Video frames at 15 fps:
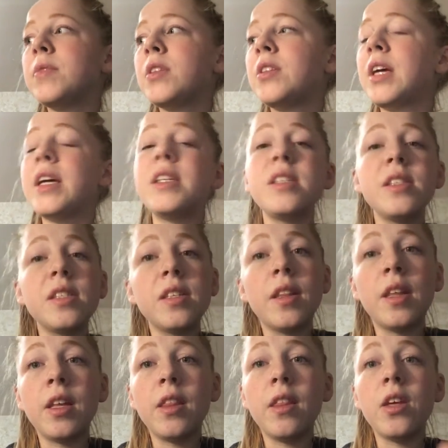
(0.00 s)
tests
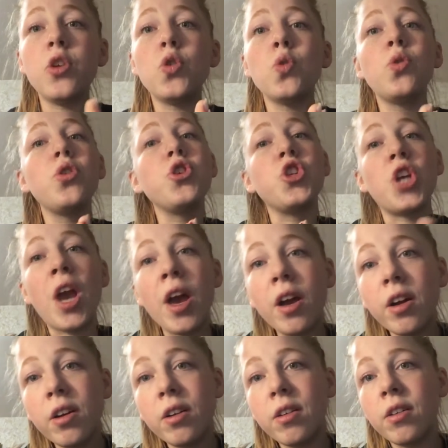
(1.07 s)
that they should
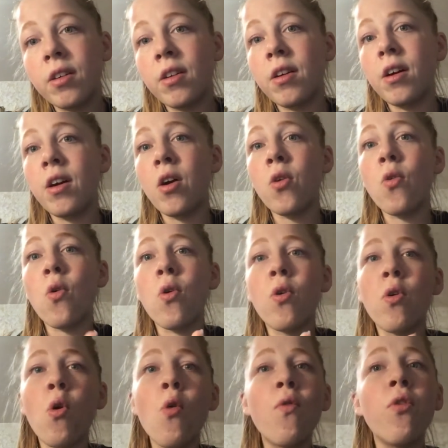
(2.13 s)
check
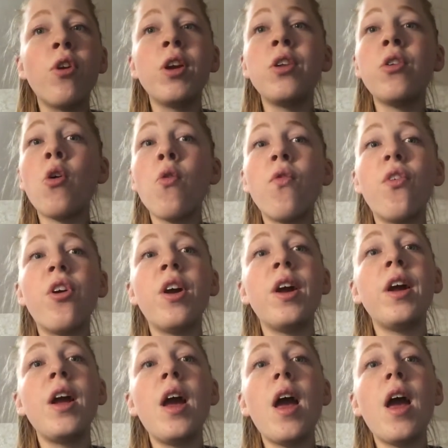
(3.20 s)
over and over.